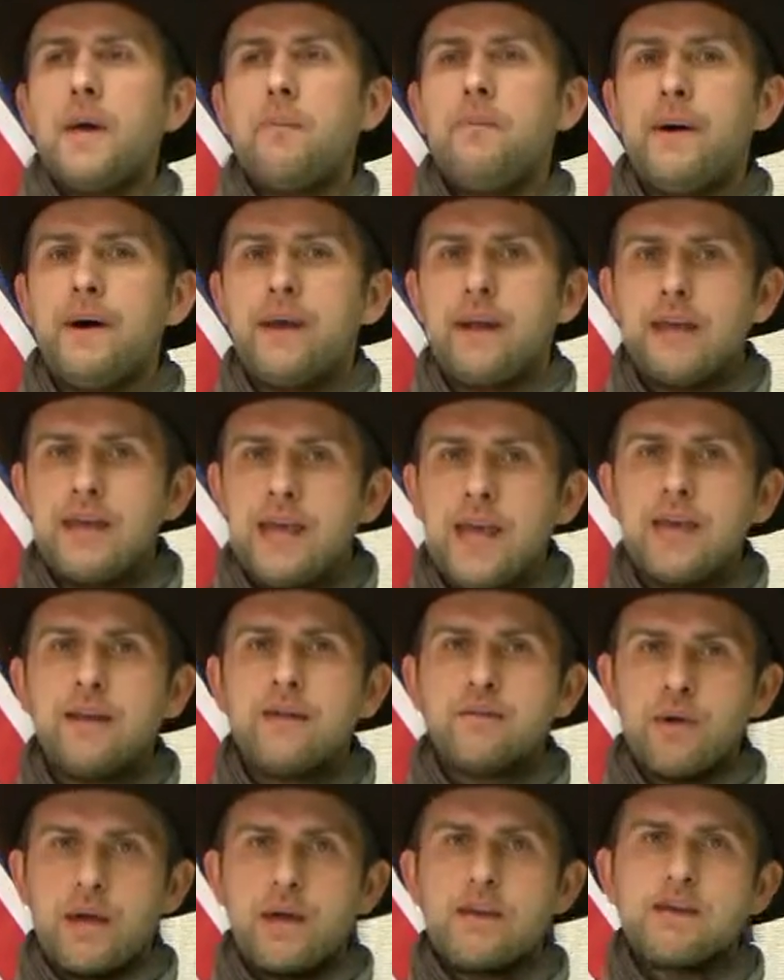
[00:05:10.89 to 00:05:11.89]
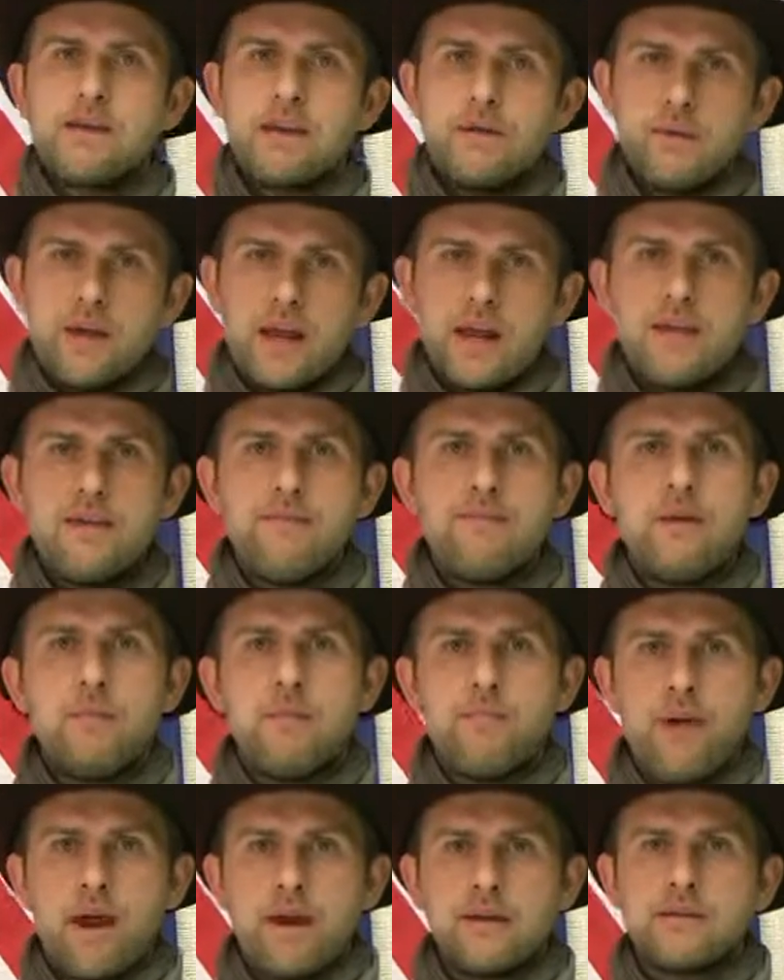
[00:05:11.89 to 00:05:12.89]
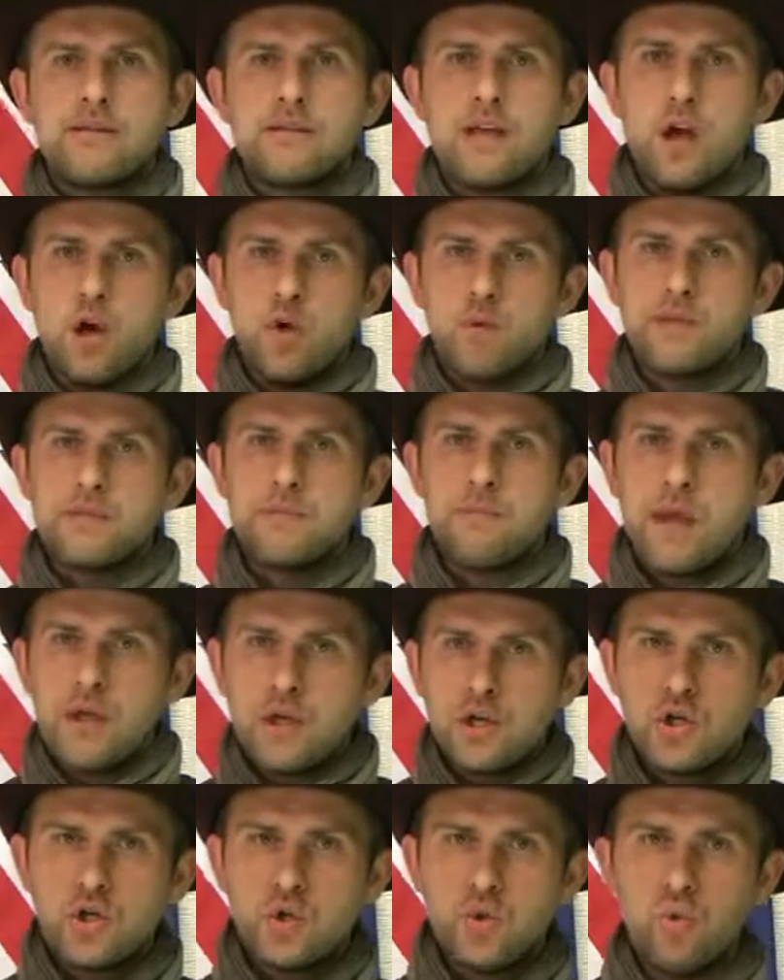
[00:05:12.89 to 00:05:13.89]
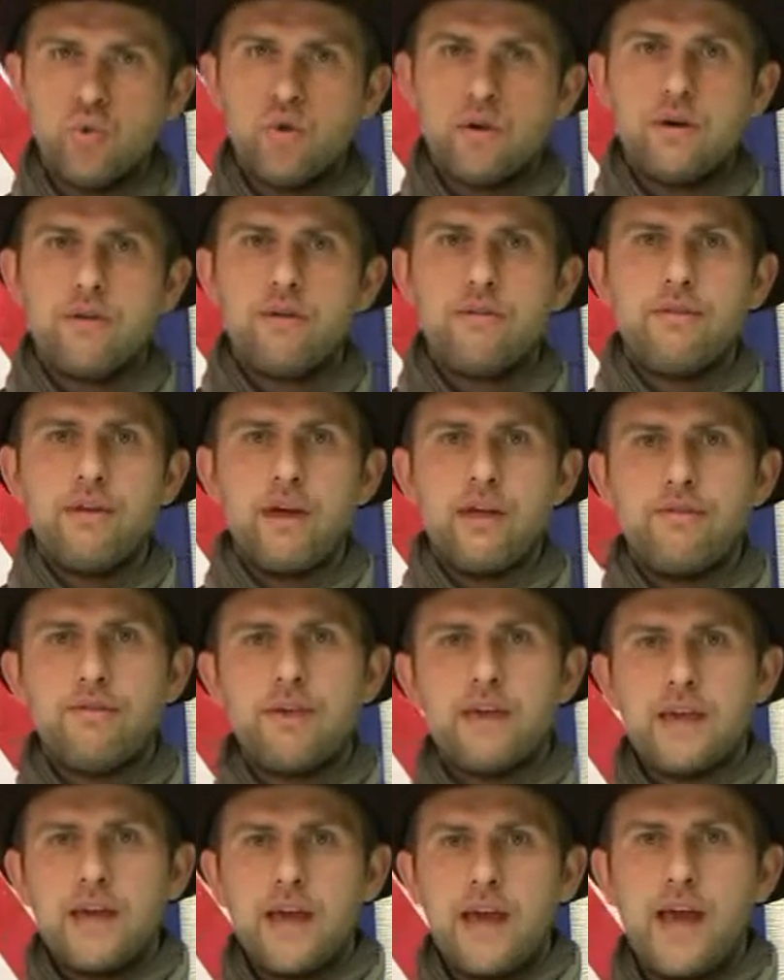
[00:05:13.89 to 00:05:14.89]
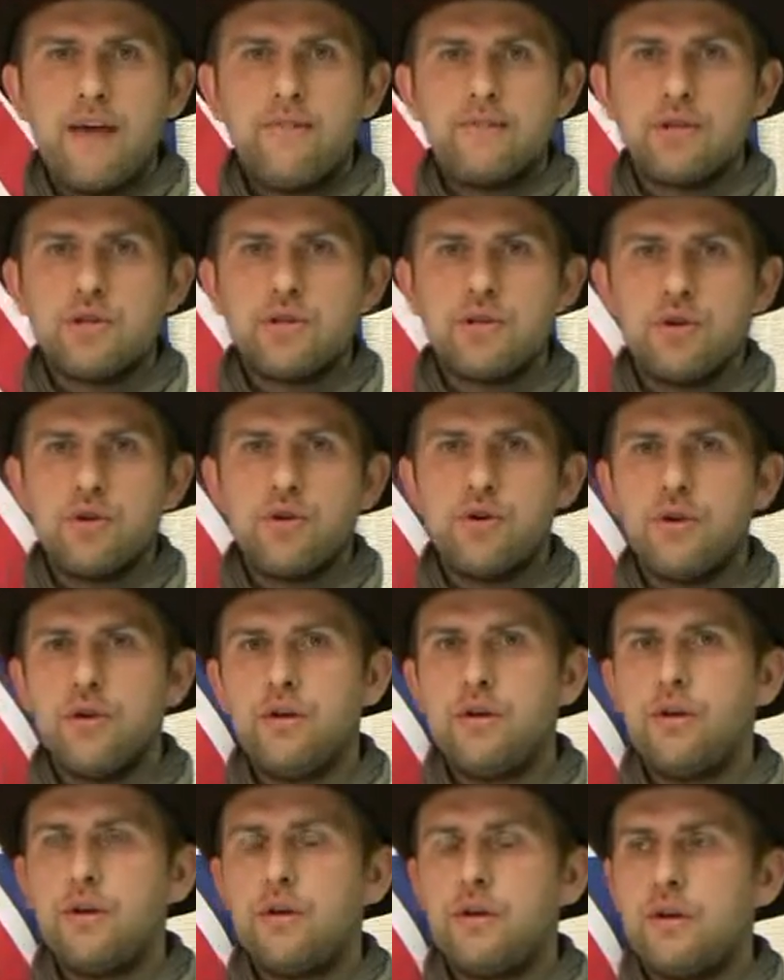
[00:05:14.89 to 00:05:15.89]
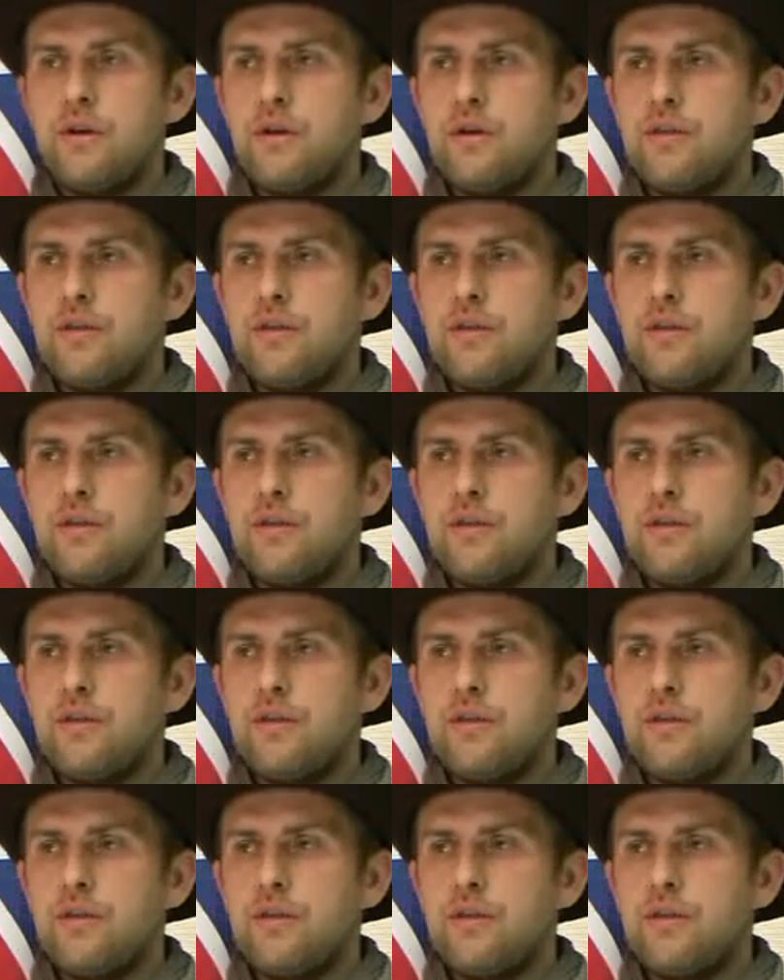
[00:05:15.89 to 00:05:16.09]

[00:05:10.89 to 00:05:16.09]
But again, when I give them practice, I always make sure that they have a certain